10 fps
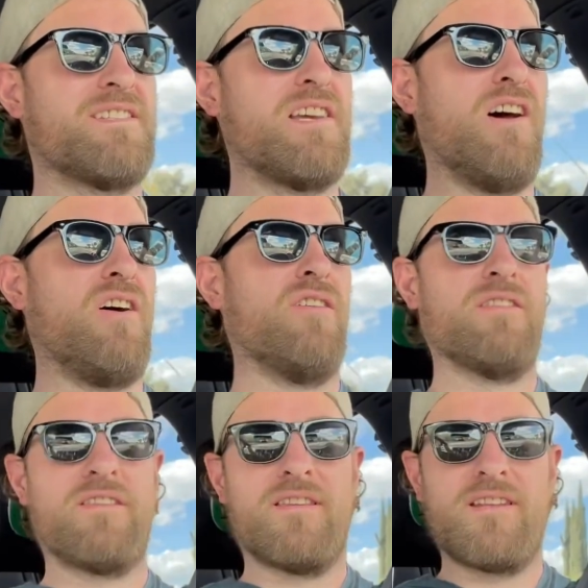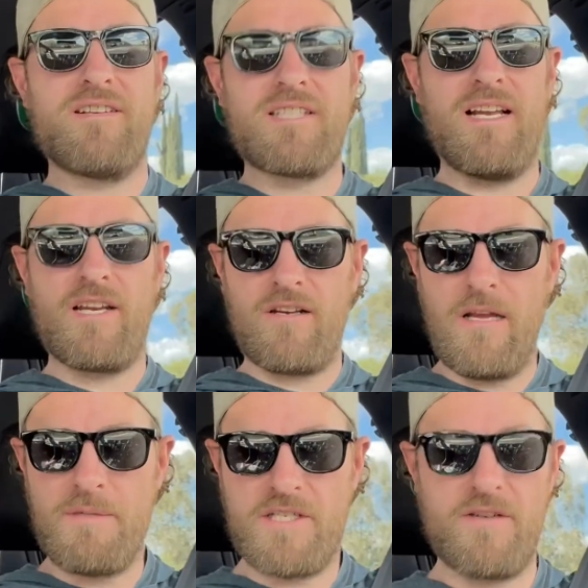So there's a little,
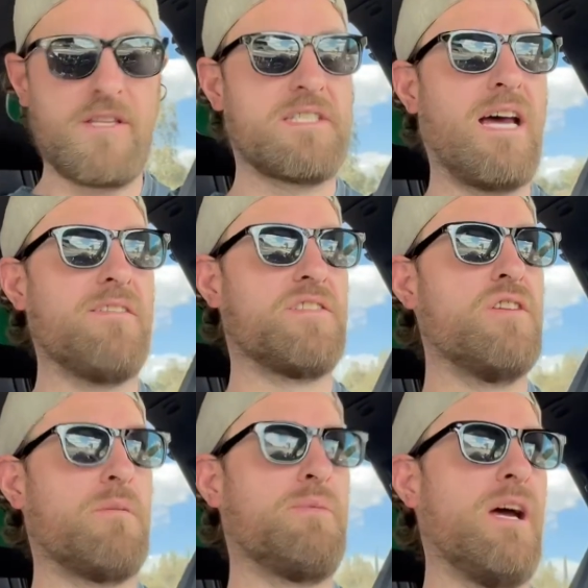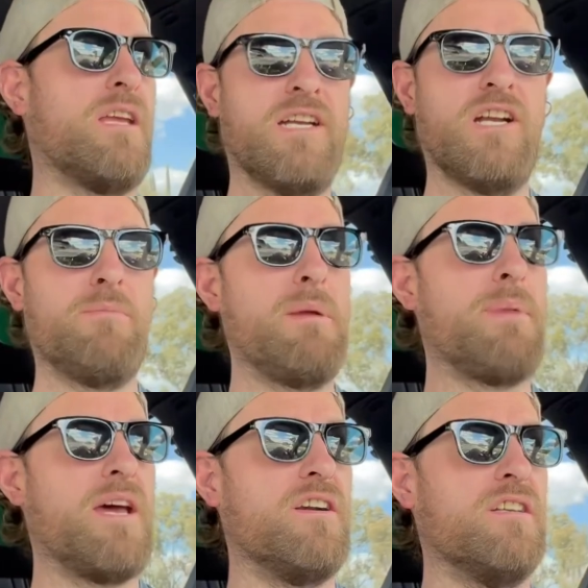let me turn this off so you can probably hear me
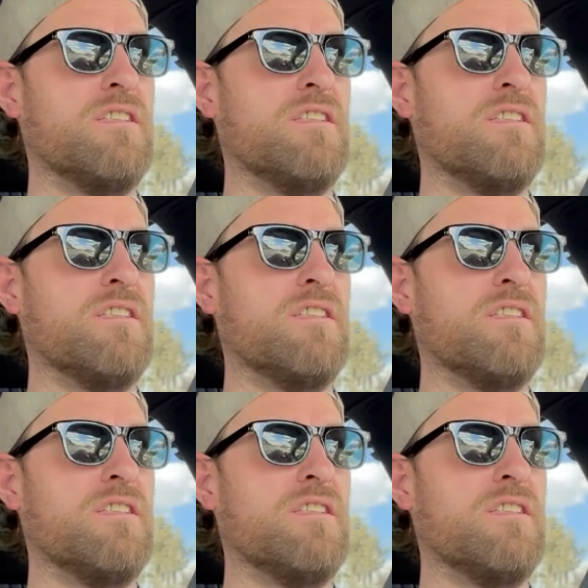better.